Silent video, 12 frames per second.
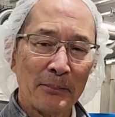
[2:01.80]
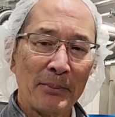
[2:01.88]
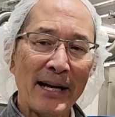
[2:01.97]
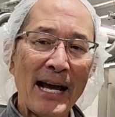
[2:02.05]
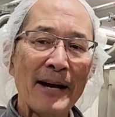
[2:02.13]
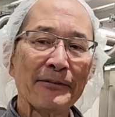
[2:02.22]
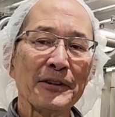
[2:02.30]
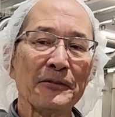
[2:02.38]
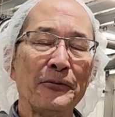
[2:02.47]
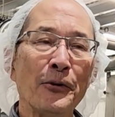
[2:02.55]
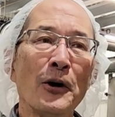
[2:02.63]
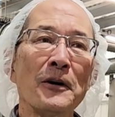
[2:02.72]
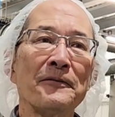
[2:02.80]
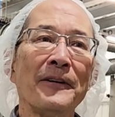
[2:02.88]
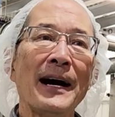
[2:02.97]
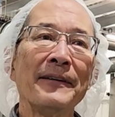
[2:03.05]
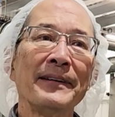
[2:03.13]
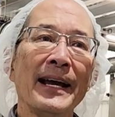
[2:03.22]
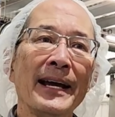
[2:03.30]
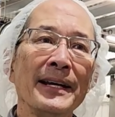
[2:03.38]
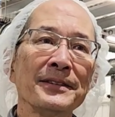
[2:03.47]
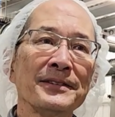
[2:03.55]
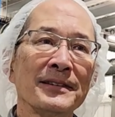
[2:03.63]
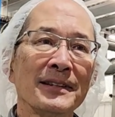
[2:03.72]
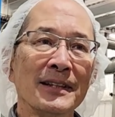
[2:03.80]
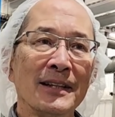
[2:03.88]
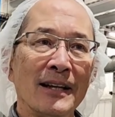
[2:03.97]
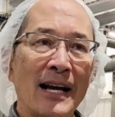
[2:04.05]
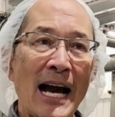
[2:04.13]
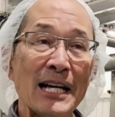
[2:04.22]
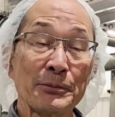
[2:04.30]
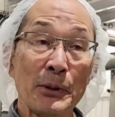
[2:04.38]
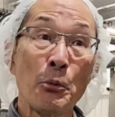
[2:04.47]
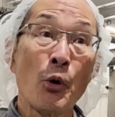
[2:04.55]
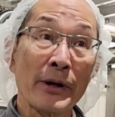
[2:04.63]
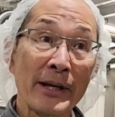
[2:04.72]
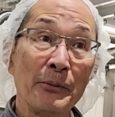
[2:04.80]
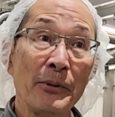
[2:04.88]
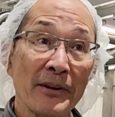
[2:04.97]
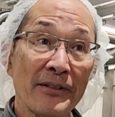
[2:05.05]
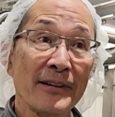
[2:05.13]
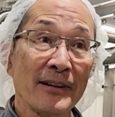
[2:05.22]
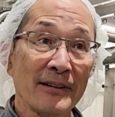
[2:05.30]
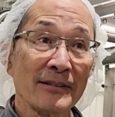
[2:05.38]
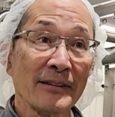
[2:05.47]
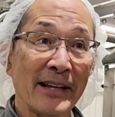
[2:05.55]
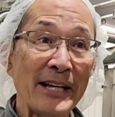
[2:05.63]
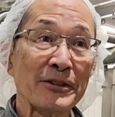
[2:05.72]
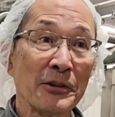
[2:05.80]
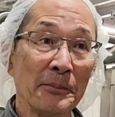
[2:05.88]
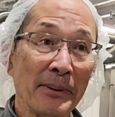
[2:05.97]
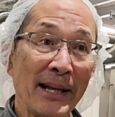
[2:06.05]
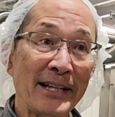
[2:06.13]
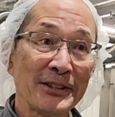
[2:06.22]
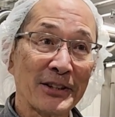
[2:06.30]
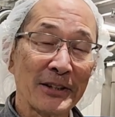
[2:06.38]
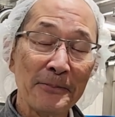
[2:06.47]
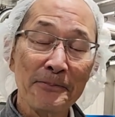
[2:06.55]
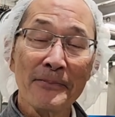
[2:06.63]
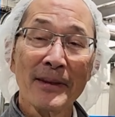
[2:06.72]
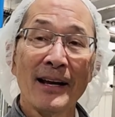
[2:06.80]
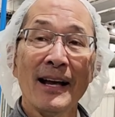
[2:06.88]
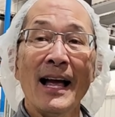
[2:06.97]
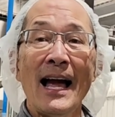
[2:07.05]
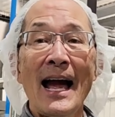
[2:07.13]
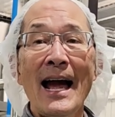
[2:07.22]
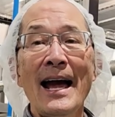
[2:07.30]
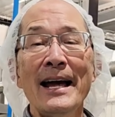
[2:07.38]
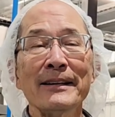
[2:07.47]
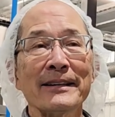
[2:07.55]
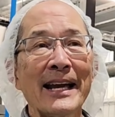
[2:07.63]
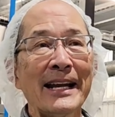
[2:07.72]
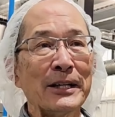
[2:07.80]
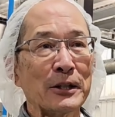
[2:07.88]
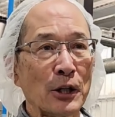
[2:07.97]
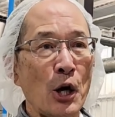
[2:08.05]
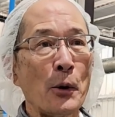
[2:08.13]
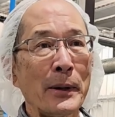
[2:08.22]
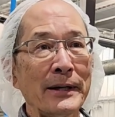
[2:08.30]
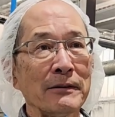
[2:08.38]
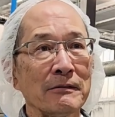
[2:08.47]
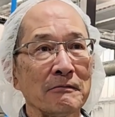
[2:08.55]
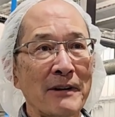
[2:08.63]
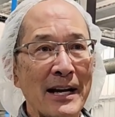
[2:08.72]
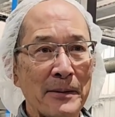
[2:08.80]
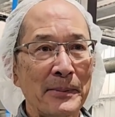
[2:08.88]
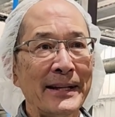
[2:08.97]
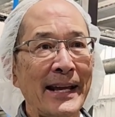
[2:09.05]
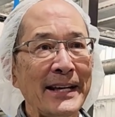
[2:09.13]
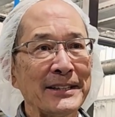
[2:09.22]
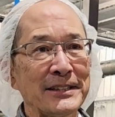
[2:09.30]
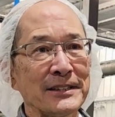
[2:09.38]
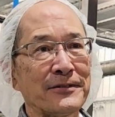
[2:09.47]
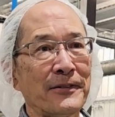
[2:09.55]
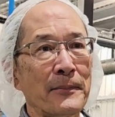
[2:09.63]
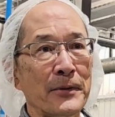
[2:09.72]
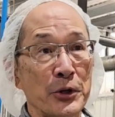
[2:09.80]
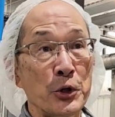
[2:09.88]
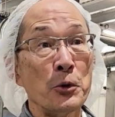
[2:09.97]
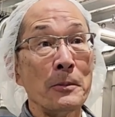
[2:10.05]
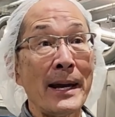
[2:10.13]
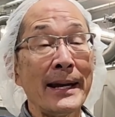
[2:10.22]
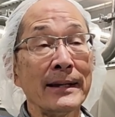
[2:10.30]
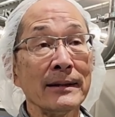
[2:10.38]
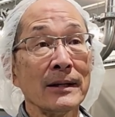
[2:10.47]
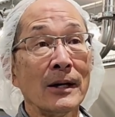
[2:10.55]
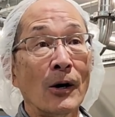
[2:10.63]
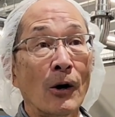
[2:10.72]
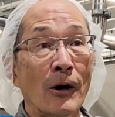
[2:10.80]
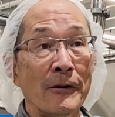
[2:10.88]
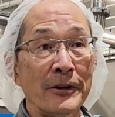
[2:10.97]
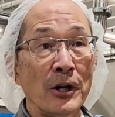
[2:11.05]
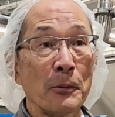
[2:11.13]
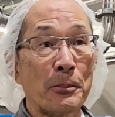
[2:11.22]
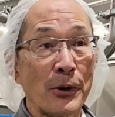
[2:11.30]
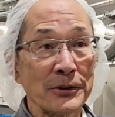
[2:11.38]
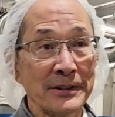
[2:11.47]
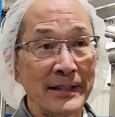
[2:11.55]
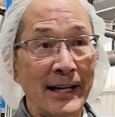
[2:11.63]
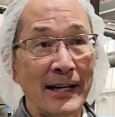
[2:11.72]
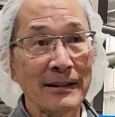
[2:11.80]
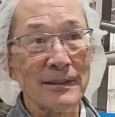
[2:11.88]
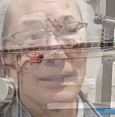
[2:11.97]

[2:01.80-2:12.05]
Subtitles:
But after 4 or 5 days actually working with Latrum Blancher and getting glowing recommendations from the UMaine Orono personnel,